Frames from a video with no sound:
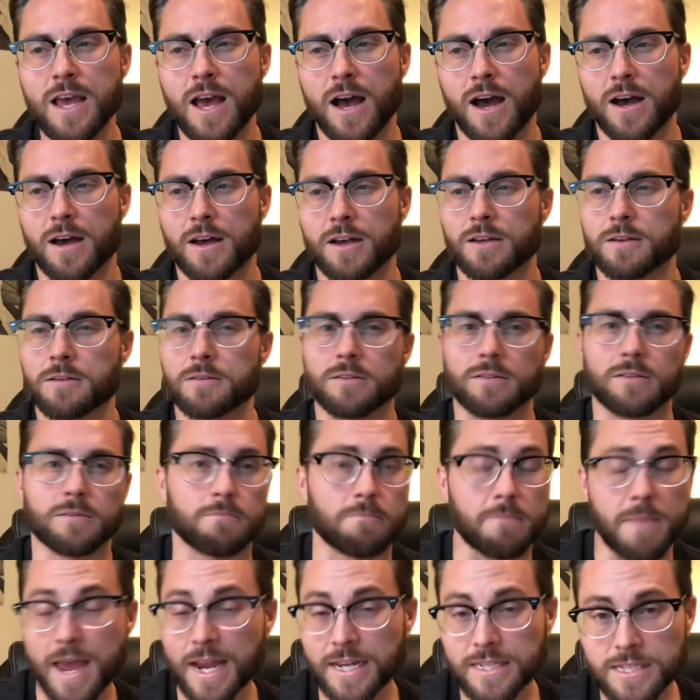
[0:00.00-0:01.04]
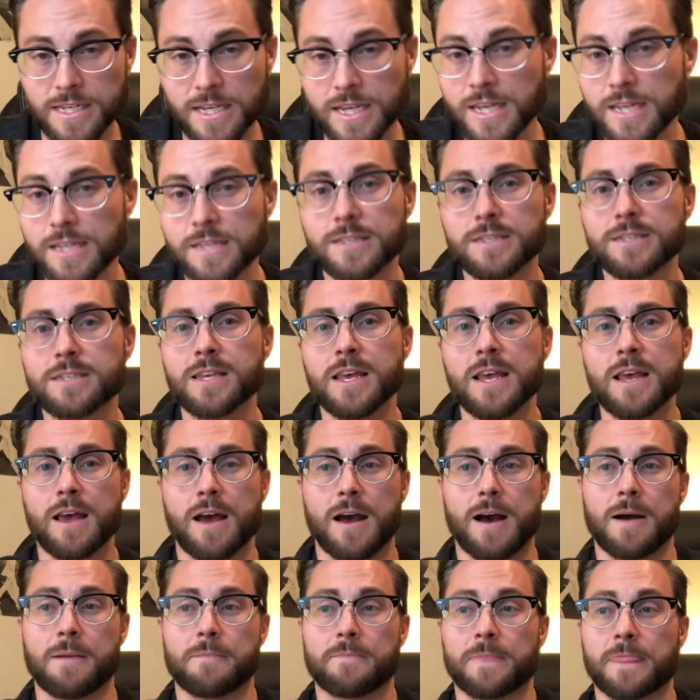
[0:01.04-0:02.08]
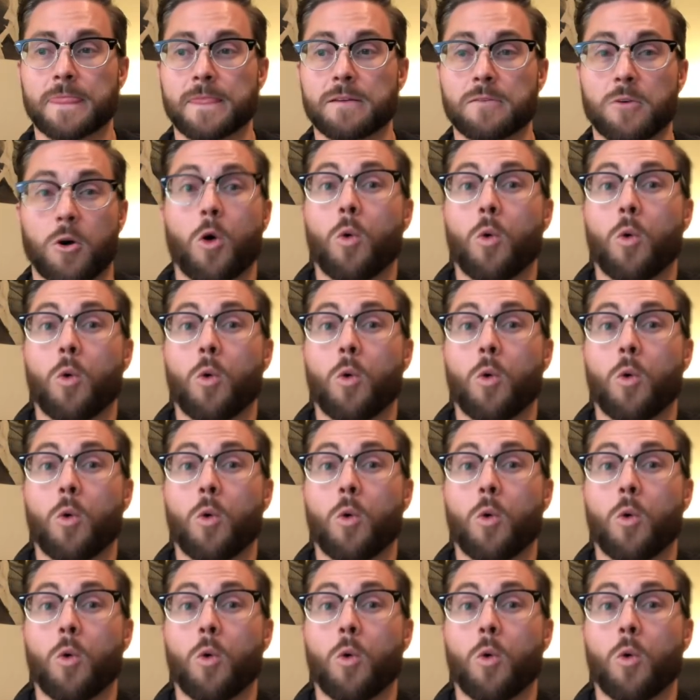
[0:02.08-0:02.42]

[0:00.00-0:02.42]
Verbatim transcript: uh, Mexicans, um,